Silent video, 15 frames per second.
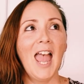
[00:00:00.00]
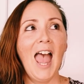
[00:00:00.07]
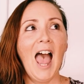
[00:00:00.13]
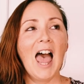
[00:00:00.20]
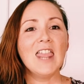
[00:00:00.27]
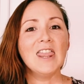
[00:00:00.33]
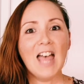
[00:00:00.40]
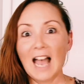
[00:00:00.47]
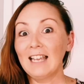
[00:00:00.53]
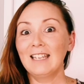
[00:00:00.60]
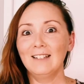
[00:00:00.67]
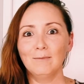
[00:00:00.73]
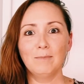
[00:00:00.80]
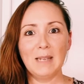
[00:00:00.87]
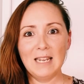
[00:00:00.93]
that
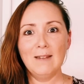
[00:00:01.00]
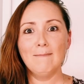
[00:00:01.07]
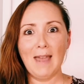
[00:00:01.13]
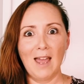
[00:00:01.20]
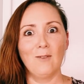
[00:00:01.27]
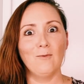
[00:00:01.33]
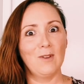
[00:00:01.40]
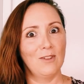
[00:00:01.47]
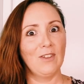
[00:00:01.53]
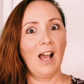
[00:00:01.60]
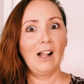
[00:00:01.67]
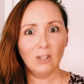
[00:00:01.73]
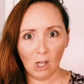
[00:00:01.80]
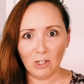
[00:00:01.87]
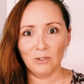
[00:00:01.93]
can be met with a
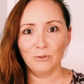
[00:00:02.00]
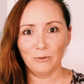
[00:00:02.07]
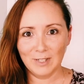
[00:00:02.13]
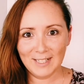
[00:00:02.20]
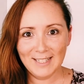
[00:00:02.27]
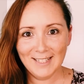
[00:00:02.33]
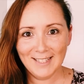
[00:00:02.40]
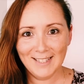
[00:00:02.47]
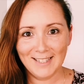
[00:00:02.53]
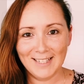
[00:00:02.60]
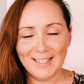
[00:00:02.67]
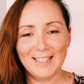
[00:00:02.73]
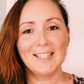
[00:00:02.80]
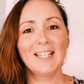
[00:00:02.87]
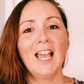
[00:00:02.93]
lot of
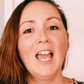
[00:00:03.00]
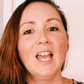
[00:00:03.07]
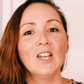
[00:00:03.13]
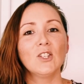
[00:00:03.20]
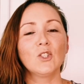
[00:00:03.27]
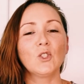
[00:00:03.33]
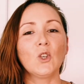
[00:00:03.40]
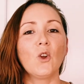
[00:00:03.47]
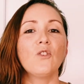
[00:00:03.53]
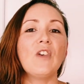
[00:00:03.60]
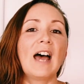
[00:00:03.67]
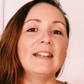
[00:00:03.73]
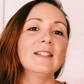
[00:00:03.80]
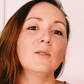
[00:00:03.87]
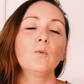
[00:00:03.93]
resistance. So
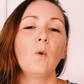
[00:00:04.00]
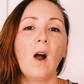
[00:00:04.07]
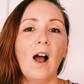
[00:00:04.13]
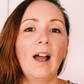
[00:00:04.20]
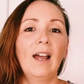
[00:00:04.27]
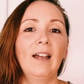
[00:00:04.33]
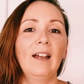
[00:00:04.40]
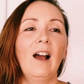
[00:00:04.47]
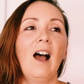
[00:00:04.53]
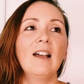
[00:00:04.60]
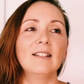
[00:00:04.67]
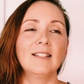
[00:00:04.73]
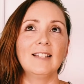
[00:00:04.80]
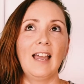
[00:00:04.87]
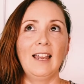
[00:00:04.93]
that is why I
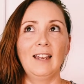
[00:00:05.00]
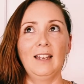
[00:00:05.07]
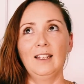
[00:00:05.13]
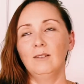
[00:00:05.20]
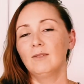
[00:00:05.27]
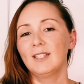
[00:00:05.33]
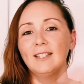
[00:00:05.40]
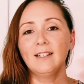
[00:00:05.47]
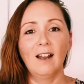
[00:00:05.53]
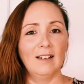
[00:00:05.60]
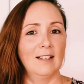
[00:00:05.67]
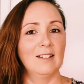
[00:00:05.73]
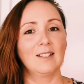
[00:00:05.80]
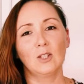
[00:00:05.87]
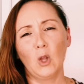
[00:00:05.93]
say
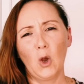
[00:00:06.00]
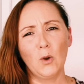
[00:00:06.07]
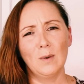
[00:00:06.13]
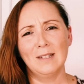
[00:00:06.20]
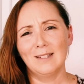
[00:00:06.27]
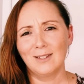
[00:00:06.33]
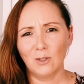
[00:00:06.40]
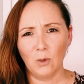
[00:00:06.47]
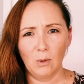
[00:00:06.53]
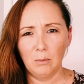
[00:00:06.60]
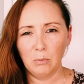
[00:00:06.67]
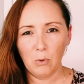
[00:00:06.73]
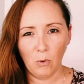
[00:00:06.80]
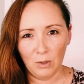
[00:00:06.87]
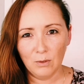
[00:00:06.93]
starting slow is so
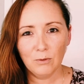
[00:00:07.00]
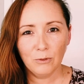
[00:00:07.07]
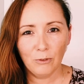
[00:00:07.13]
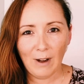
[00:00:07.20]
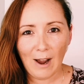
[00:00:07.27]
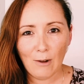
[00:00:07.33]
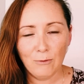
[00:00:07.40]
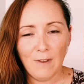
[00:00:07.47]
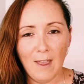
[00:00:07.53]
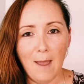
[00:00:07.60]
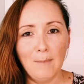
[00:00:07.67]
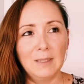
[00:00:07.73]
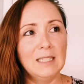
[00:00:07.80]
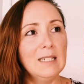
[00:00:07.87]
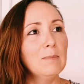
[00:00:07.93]
important for our
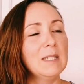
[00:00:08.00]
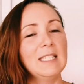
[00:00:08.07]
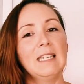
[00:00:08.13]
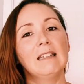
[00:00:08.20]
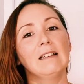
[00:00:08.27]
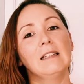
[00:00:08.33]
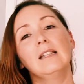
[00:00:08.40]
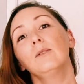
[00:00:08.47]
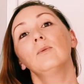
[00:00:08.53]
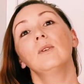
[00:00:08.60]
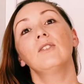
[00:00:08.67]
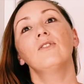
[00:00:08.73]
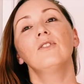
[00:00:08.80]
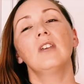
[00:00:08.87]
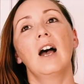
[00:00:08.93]
family, particularly with
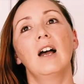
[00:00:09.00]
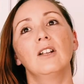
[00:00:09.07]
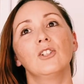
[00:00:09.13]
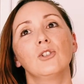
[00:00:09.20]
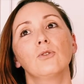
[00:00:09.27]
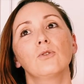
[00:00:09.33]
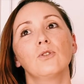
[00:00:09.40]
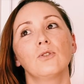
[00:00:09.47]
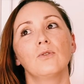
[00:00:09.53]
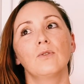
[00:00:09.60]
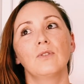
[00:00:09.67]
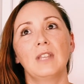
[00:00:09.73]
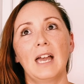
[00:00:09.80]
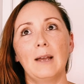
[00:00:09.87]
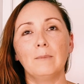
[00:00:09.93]
children
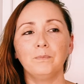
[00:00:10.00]
that